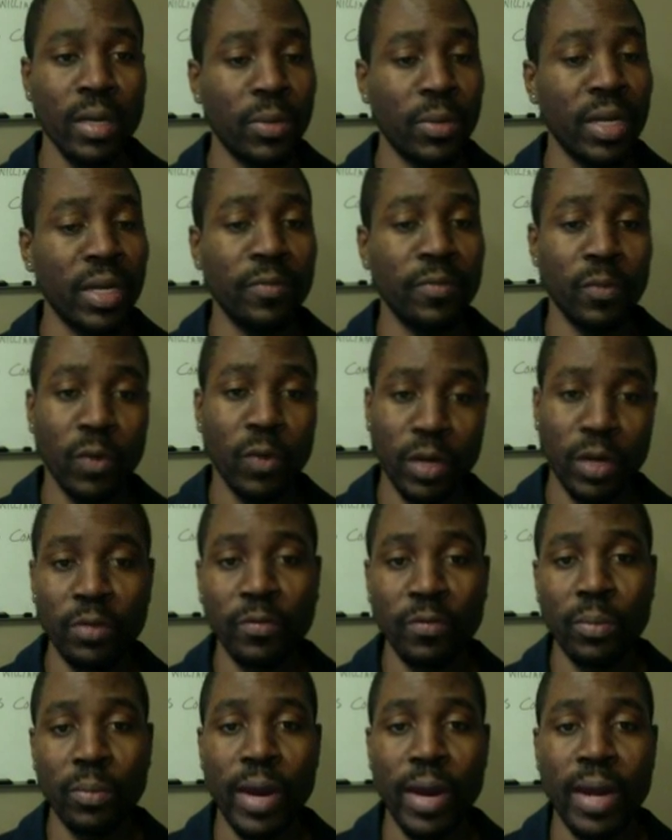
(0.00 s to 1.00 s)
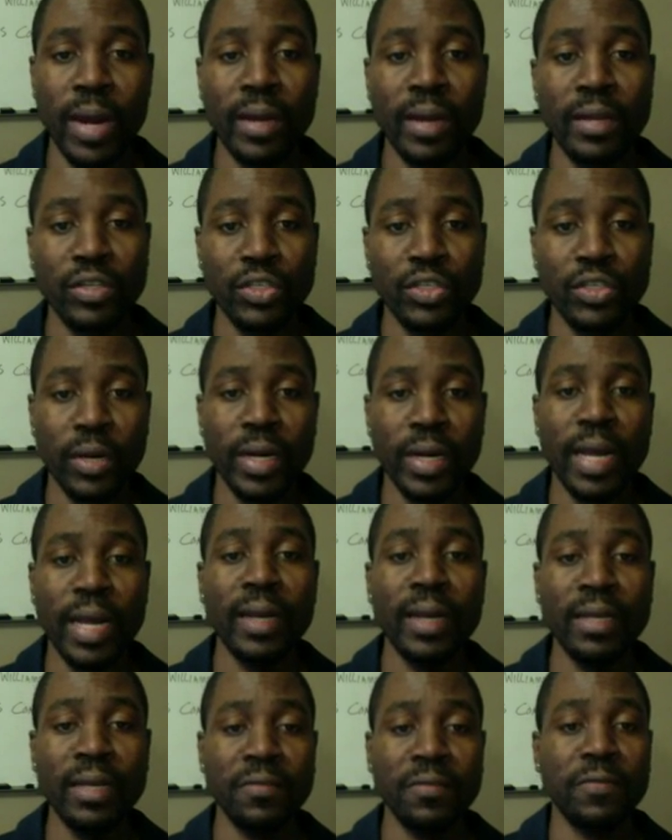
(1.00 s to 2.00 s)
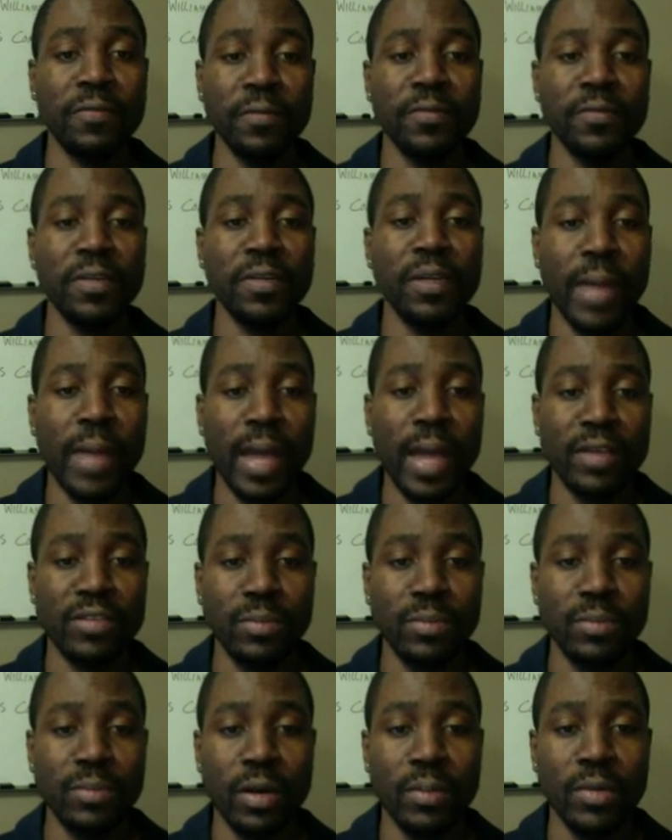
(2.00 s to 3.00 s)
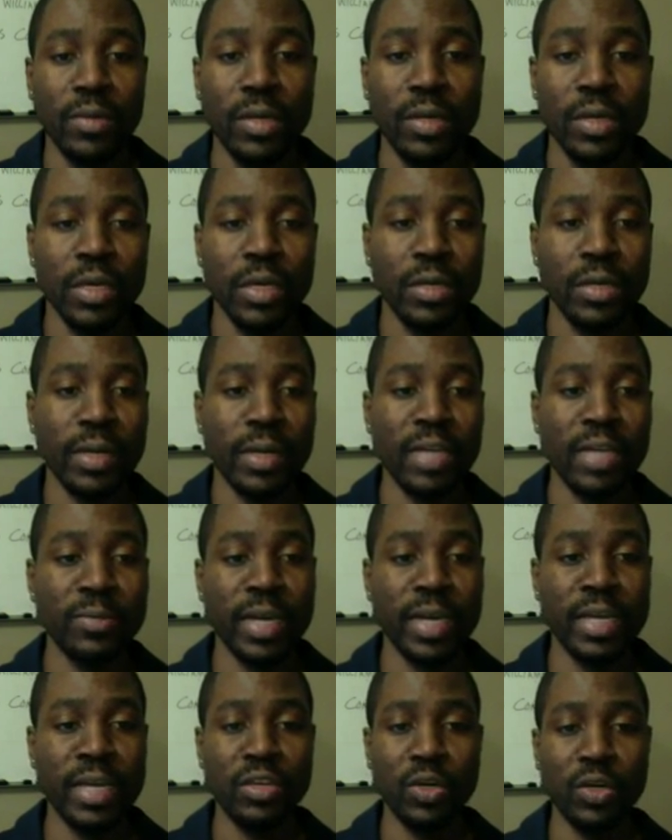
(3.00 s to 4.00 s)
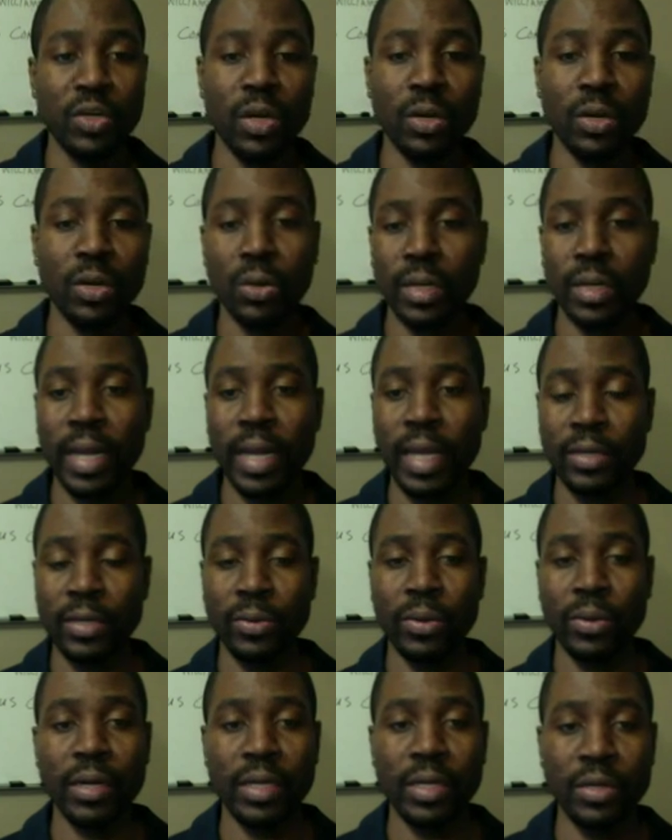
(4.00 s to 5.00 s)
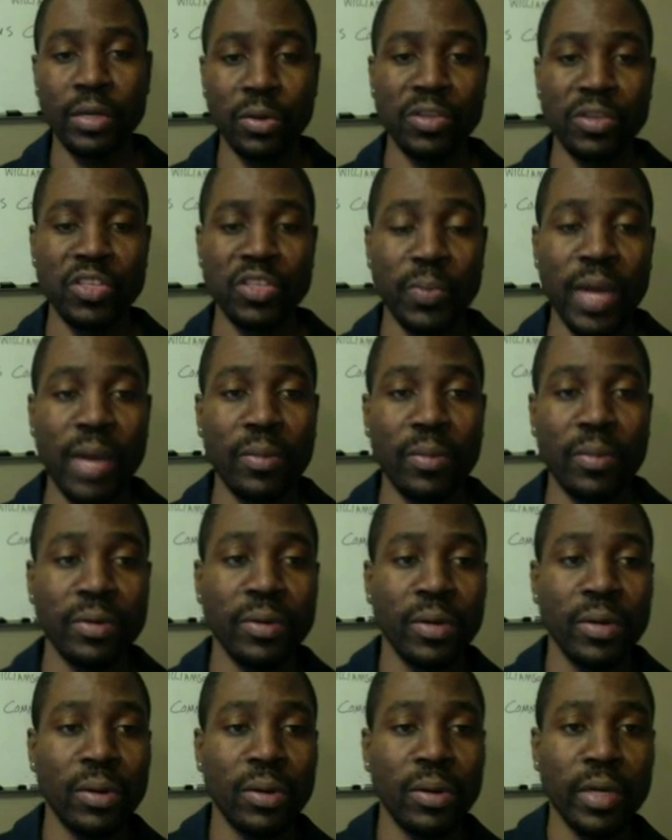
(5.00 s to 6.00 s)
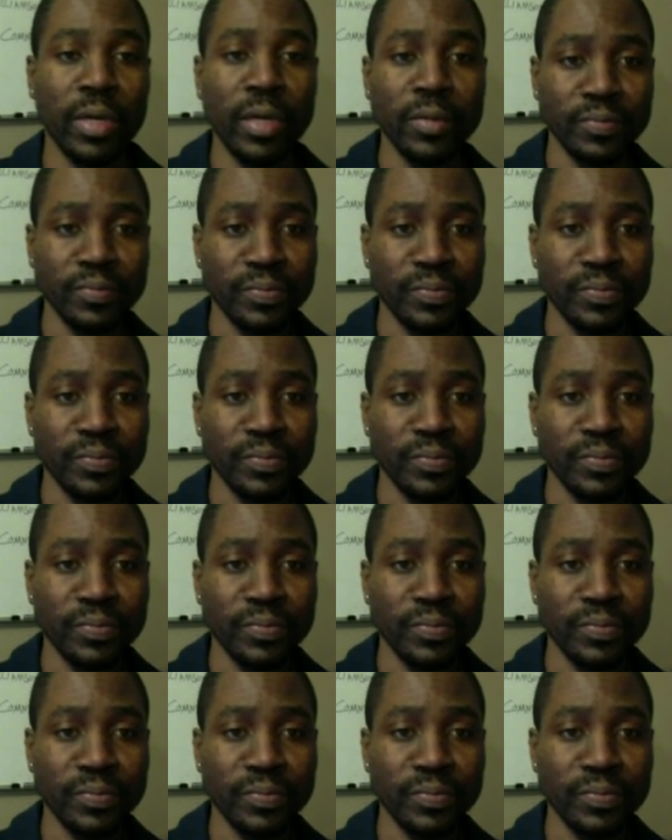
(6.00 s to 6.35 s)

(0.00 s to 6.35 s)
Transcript: But if you want to do it for branding, join at least 15 the maximum. Guys, because you don't want to look like you're a spammer. Okay.